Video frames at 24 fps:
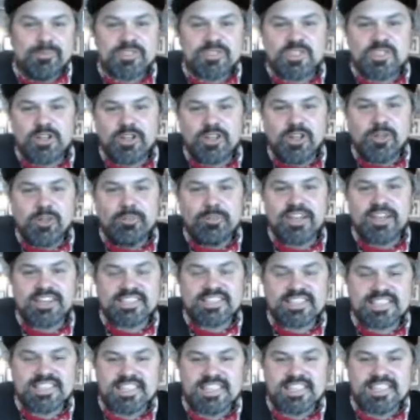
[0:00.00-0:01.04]
So you'll be able to
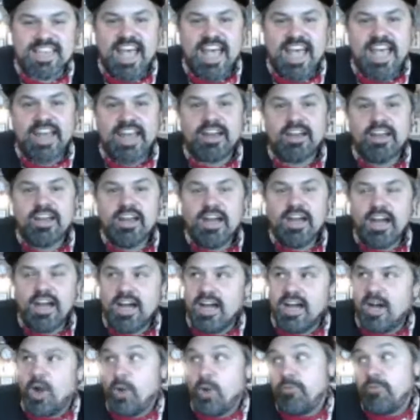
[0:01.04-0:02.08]
see that
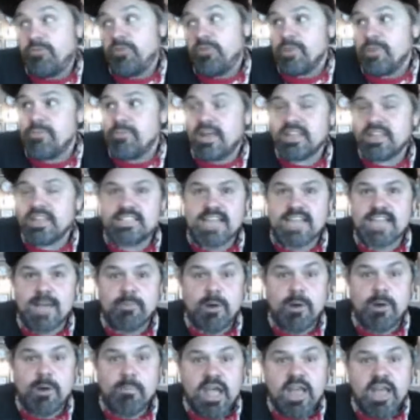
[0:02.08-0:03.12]
hopefully by the time
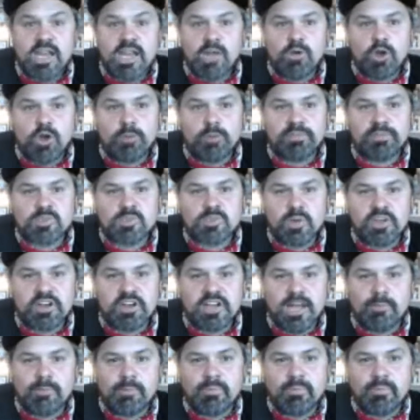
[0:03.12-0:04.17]
our patio opens. When you're
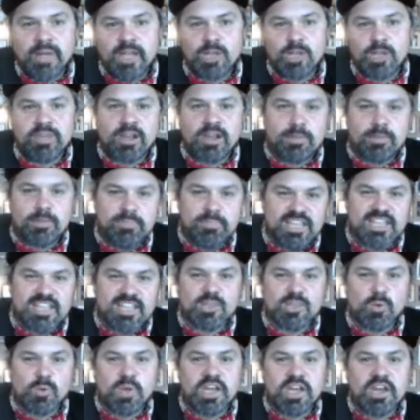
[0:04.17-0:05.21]
coming by, you'll be able to peek in
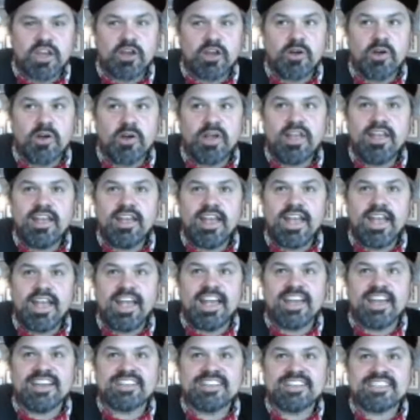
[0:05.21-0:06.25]
the window
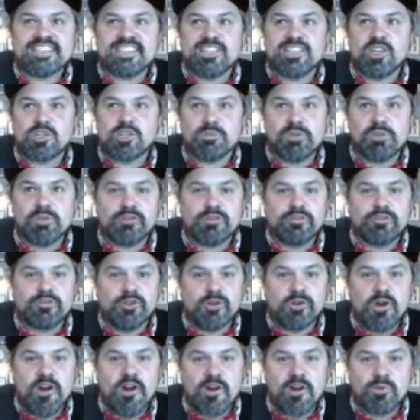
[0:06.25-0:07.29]
and see those beautiful
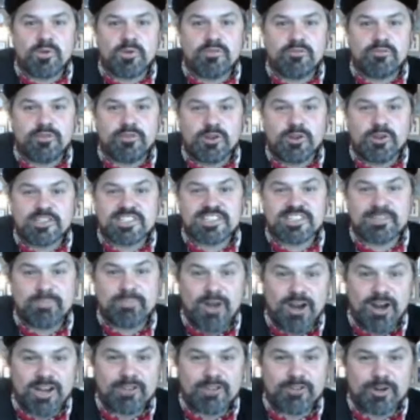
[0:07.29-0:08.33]
new hardwood floors in the
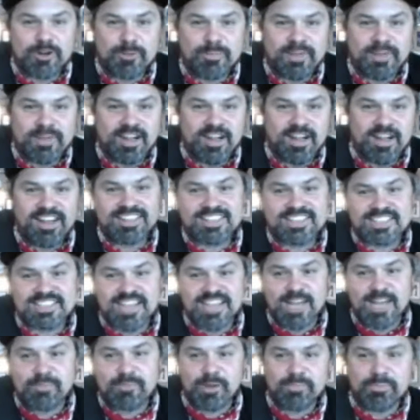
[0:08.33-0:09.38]
party room in the
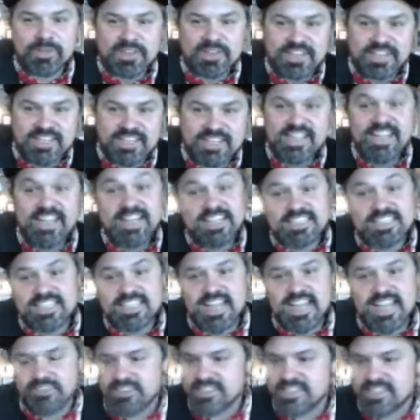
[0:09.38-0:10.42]
Sidebar building. That's
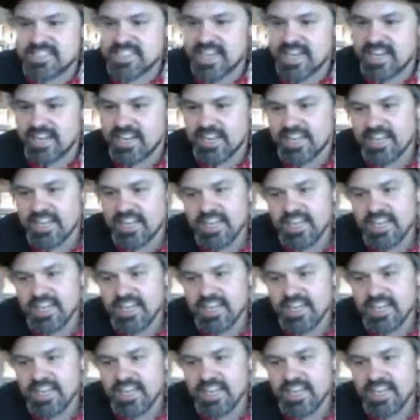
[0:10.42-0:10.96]
kind of exciting.